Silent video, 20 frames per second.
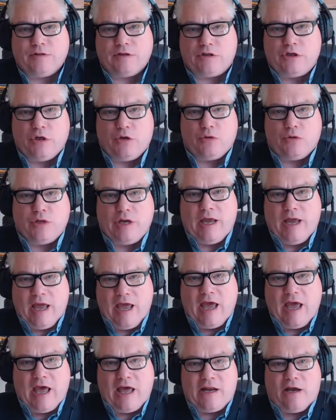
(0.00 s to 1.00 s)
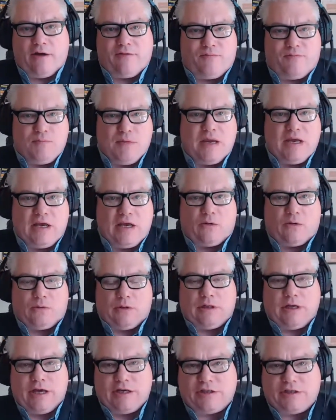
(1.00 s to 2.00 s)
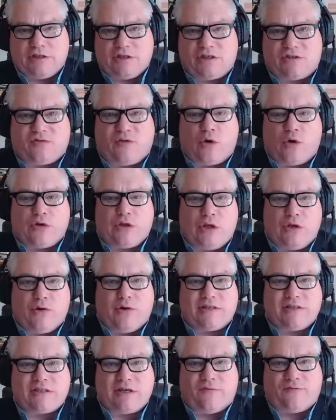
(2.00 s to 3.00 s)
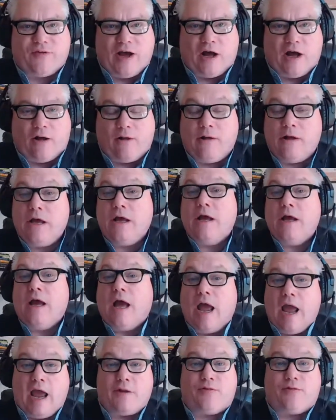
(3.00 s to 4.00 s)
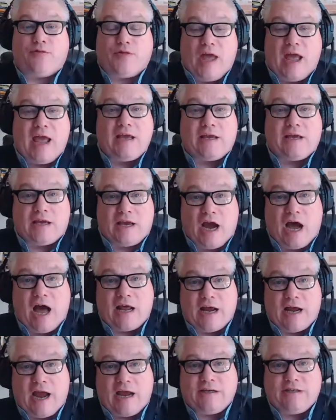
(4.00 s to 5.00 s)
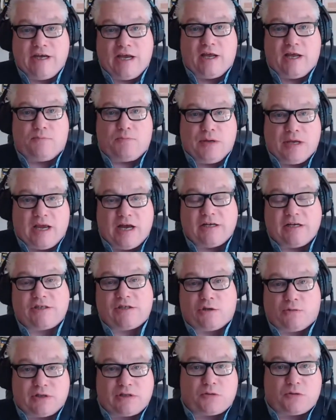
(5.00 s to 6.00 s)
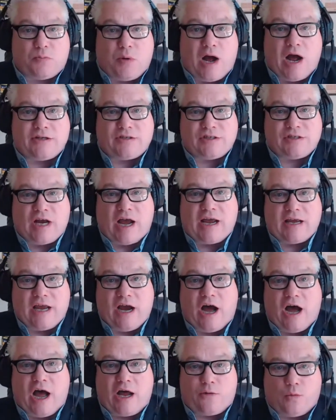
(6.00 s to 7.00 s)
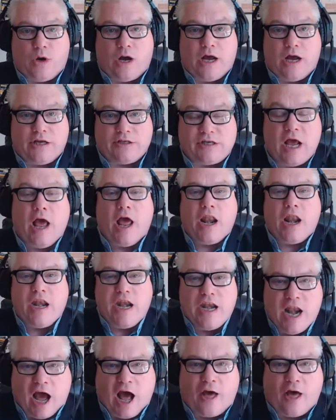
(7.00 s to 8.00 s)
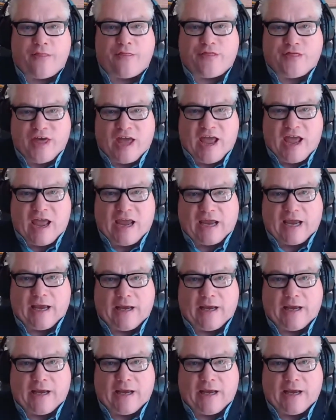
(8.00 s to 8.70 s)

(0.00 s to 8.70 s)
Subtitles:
to the head of media relations for the USFL, and thank God I did, because the response I got was nothing.